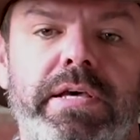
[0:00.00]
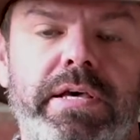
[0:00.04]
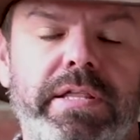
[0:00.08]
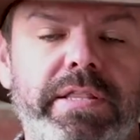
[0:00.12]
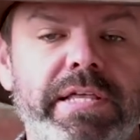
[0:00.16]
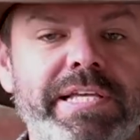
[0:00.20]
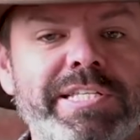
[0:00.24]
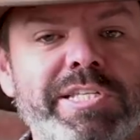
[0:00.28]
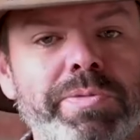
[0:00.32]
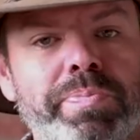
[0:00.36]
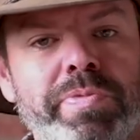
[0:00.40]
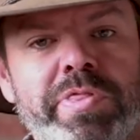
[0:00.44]

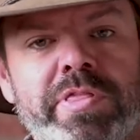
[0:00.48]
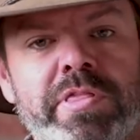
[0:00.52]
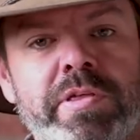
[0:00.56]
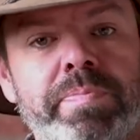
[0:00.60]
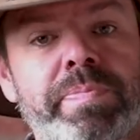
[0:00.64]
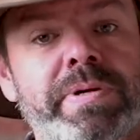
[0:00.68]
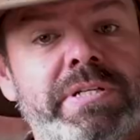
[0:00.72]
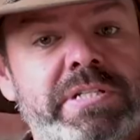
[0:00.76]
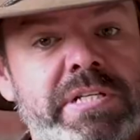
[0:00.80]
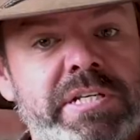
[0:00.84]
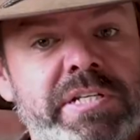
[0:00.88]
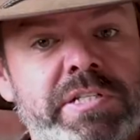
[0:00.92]
these are the
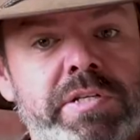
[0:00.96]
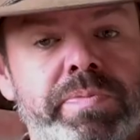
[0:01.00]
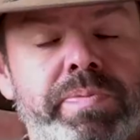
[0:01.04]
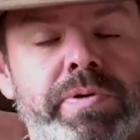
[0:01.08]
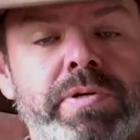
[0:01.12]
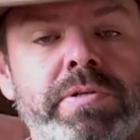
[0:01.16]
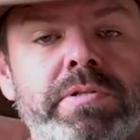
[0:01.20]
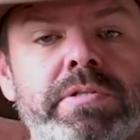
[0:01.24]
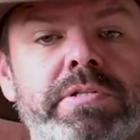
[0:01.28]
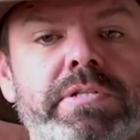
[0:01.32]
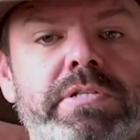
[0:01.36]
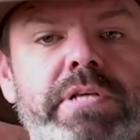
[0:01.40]

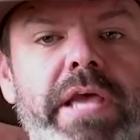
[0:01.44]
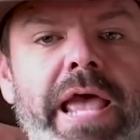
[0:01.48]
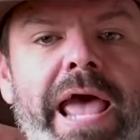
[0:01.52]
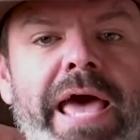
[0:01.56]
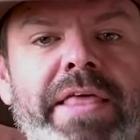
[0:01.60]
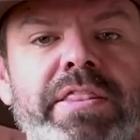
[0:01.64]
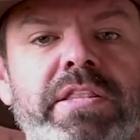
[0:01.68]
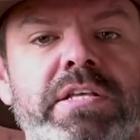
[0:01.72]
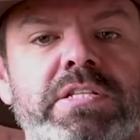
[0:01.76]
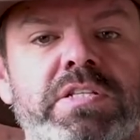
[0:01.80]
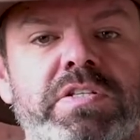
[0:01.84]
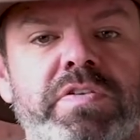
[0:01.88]
participants
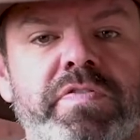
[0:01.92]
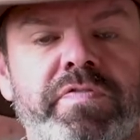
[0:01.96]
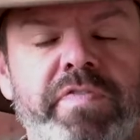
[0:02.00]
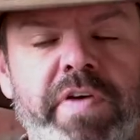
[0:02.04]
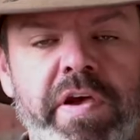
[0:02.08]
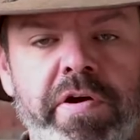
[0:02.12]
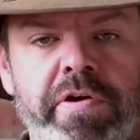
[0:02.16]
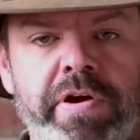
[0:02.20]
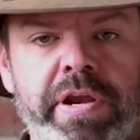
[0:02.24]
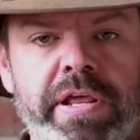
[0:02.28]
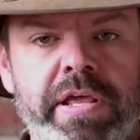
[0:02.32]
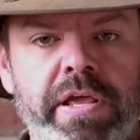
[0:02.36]
and the
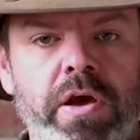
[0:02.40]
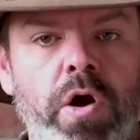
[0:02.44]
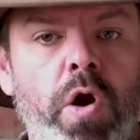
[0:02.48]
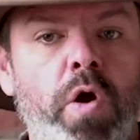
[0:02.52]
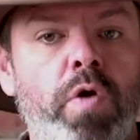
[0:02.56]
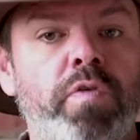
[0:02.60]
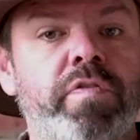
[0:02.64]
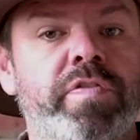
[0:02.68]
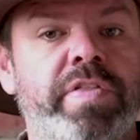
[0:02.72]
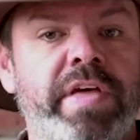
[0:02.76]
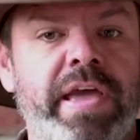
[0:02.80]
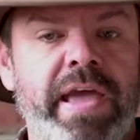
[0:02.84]
severity
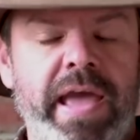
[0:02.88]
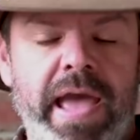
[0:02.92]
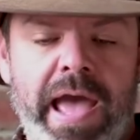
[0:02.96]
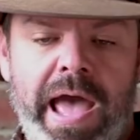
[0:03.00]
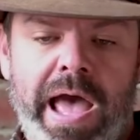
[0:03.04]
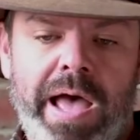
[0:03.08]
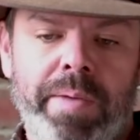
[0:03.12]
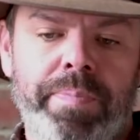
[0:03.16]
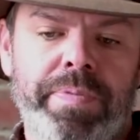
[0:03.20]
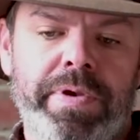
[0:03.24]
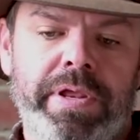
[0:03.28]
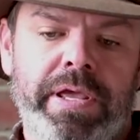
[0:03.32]
of their
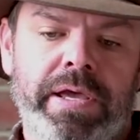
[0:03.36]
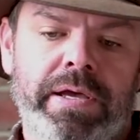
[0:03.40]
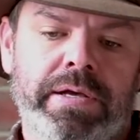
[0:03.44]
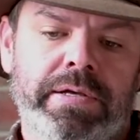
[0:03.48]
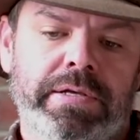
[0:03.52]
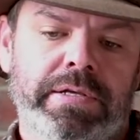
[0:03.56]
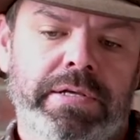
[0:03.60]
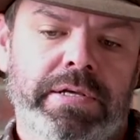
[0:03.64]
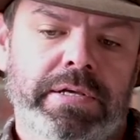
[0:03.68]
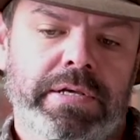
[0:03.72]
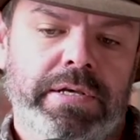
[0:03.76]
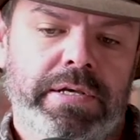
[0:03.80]
apnea.
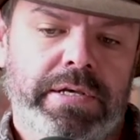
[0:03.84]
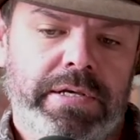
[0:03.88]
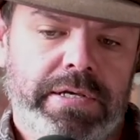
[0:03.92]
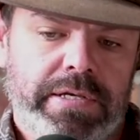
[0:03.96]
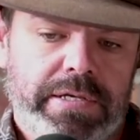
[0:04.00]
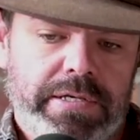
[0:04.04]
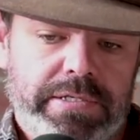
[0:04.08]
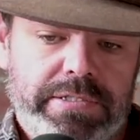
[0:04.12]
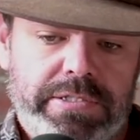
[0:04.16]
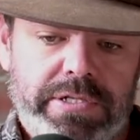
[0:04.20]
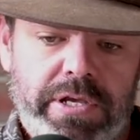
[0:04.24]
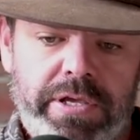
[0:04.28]

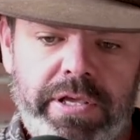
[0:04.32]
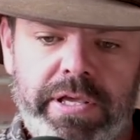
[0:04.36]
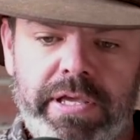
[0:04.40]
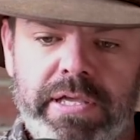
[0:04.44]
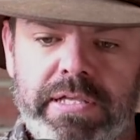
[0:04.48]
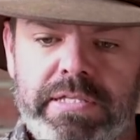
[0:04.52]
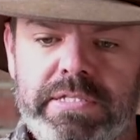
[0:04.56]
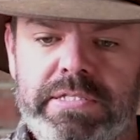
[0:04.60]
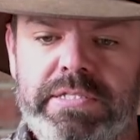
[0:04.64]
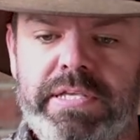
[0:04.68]
So you can